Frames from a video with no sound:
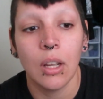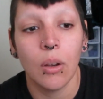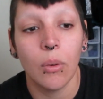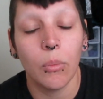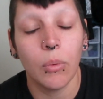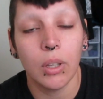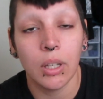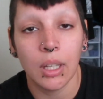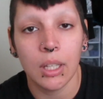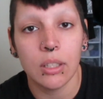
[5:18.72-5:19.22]

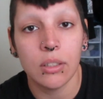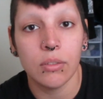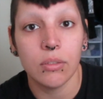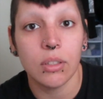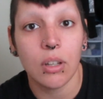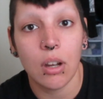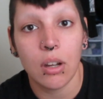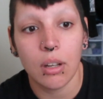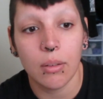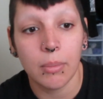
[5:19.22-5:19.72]
when I do
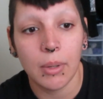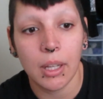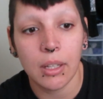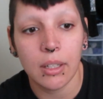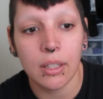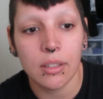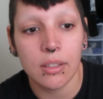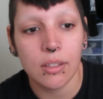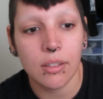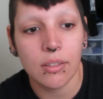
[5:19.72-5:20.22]
talk about
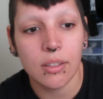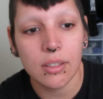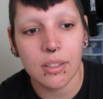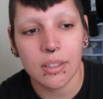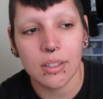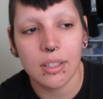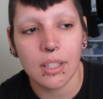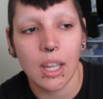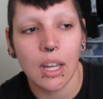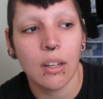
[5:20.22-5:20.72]
it. So this
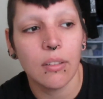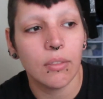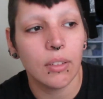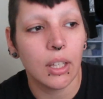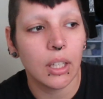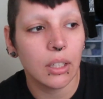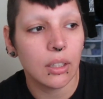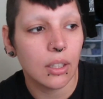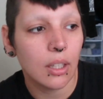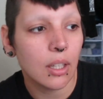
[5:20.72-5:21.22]
is kind of
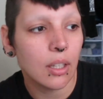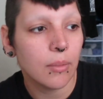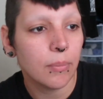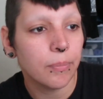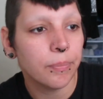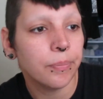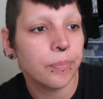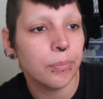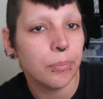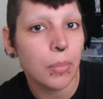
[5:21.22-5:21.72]
like the
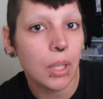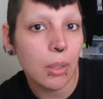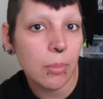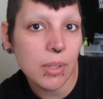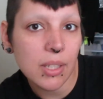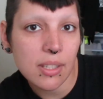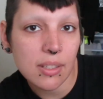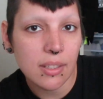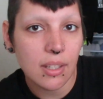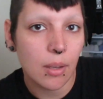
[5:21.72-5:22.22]
baby
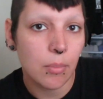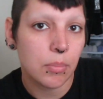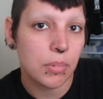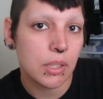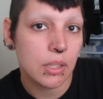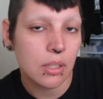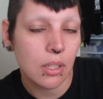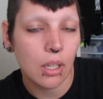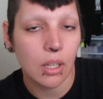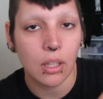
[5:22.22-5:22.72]

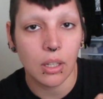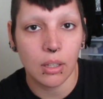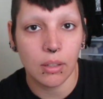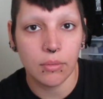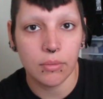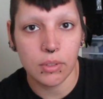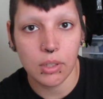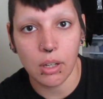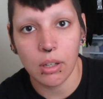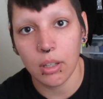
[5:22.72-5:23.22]
steps
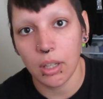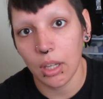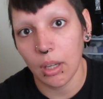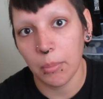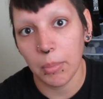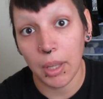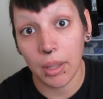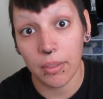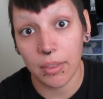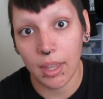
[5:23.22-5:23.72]
of talking
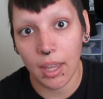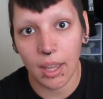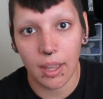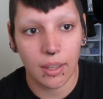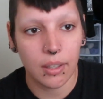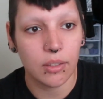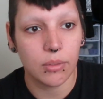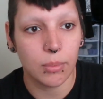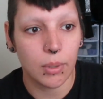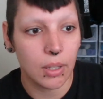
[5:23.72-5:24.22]
about that
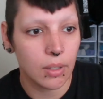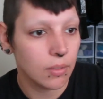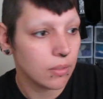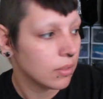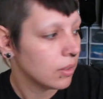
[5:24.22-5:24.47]
as well.